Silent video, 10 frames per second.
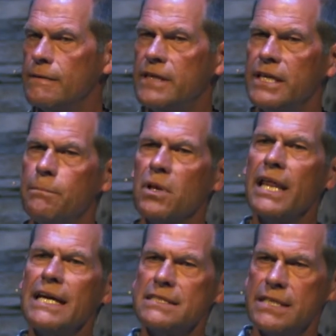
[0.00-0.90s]
the
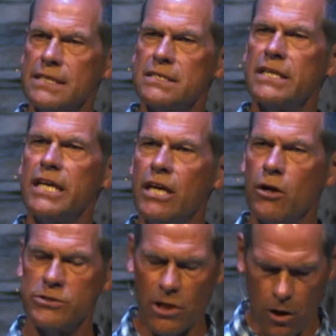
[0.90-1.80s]
blessings that he
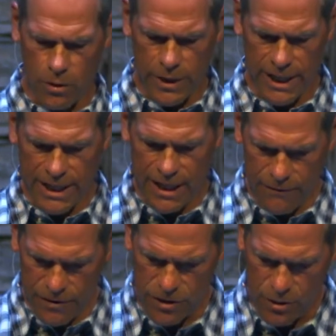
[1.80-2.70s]
has already
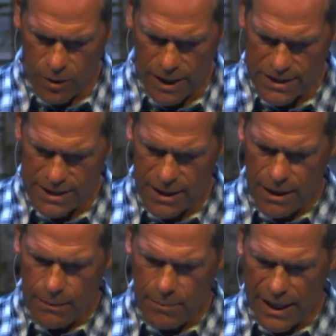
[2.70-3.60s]
given to us
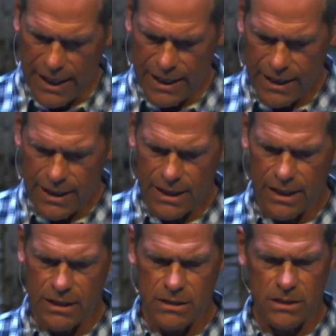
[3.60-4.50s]
by
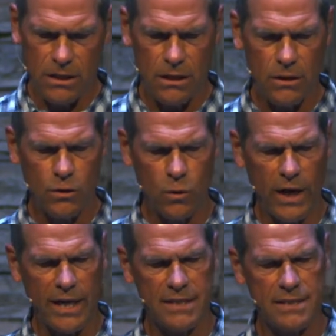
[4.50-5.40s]
his
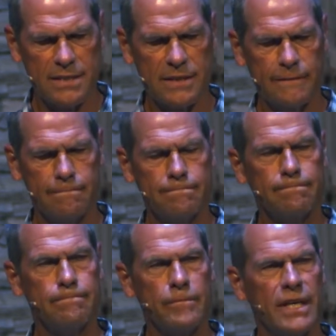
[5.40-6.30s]
grace.
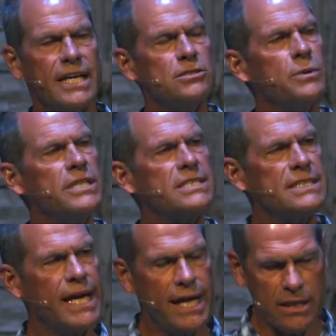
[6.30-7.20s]
That's what he's
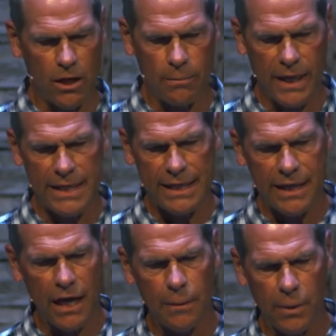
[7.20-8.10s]
saying there by the
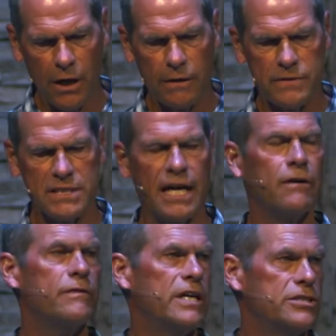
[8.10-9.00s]
cup of
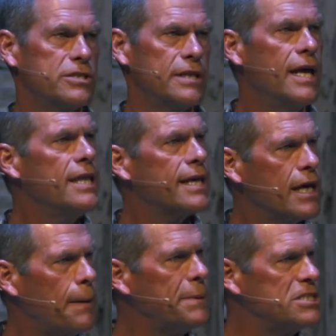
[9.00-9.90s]
salvation. The
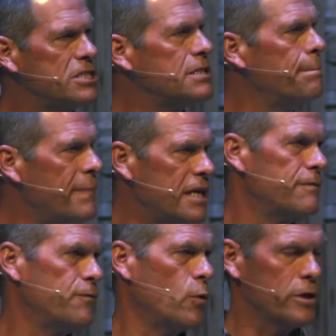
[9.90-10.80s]
cup is just a
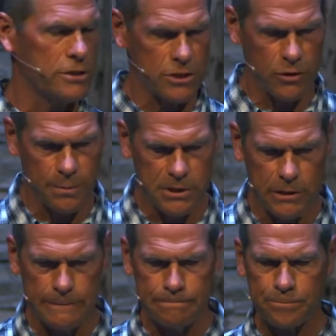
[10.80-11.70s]
metaphor in Scripture